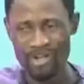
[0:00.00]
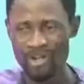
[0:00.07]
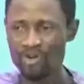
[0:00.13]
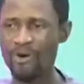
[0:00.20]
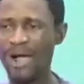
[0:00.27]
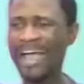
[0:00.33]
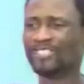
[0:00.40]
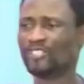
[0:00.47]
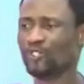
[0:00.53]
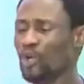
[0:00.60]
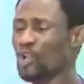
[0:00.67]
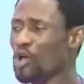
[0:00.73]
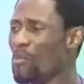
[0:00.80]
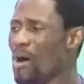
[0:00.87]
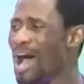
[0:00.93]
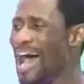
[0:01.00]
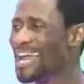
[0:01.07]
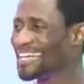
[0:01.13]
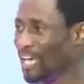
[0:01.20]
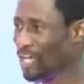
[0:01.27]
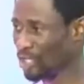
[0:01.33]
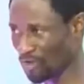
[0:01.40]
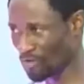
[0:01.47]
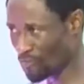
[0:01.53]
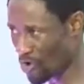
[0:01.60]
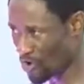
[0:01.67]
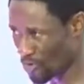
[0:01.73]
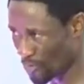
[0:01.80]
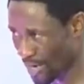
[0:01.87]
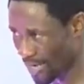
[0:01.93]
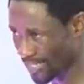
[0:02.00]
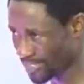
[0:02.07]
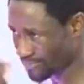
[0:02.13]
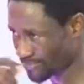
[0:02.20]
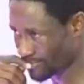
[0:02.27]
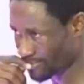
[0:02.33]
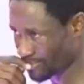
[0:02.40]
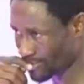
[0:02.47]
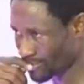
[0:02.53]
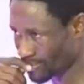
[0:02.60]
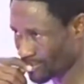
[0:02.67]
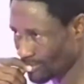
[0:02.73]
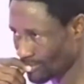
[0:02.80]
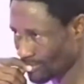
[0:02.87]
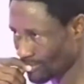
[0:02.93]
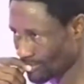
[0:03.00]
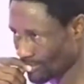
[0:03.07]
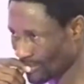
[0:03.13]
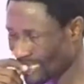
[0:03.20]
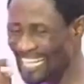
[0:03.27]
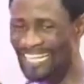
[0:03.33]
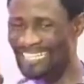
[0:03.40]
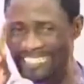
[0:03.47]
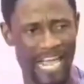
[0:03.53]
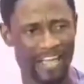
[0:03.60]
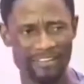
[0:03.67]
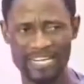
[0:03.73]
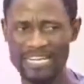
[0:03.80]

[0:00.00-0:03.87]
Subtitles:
why Solomon had a lot of concubines. David